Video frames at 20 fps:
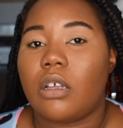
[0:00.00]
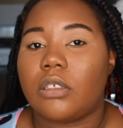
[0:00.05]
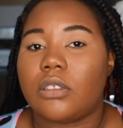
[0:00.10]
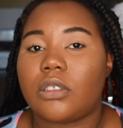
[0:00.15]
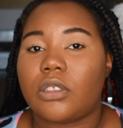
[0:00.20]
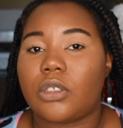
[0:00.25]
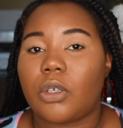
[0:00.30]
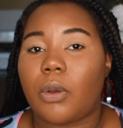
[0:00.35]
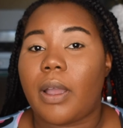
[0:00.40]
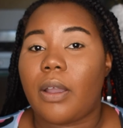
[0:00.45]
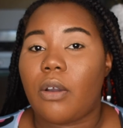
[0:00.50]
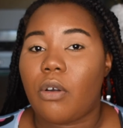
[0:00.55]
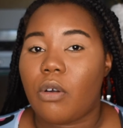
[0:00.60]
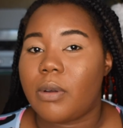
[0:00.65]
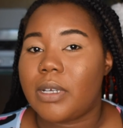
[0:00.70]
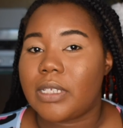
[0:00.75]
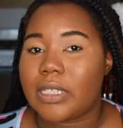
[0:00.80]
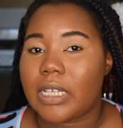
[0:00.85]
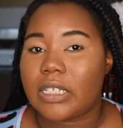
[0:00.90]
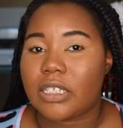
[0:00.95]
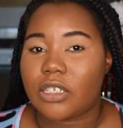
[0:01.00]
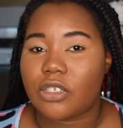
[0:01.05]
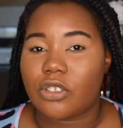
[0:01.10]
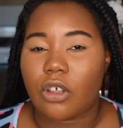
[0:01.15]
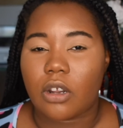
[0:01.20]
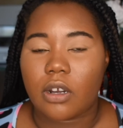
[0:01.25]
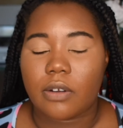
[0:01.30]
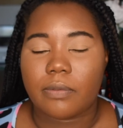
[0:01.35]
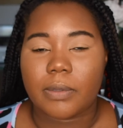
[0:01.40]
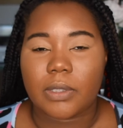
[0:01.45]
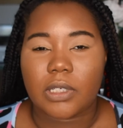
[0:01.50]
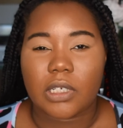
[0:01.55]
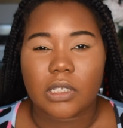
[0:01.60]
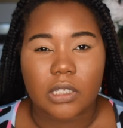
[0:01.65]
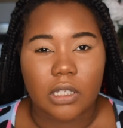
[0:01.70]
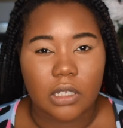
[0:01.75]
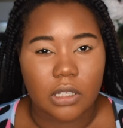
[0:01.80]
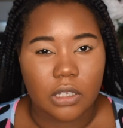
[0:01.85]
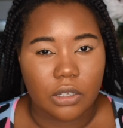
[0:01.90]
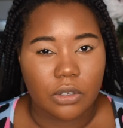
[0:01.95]
So I always like to start off with
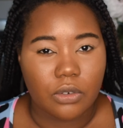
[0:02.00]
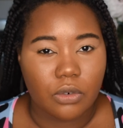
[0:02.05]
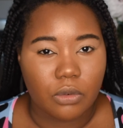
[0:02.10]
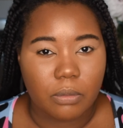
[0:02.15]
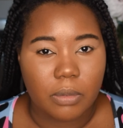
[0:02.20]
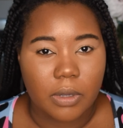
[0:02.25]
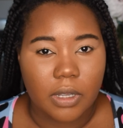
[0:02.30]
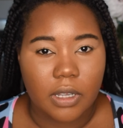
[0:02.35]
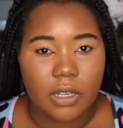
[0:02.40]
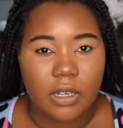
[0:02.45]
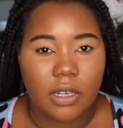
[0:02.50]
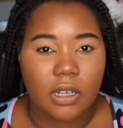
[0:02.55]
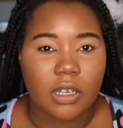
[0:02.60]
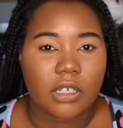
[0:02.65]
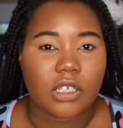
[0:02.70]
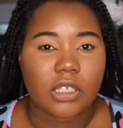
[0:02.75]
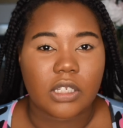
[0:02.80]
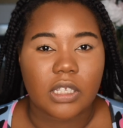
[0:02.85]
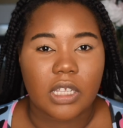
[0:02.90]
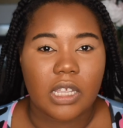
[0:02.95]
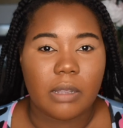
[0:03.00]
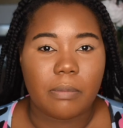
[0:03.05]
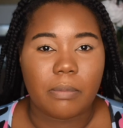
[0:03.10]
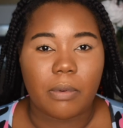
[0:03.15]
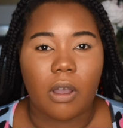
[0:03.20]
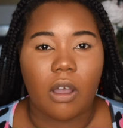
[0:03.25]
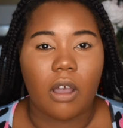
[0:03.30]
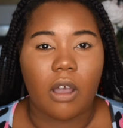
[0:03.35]
just a little bit and just keep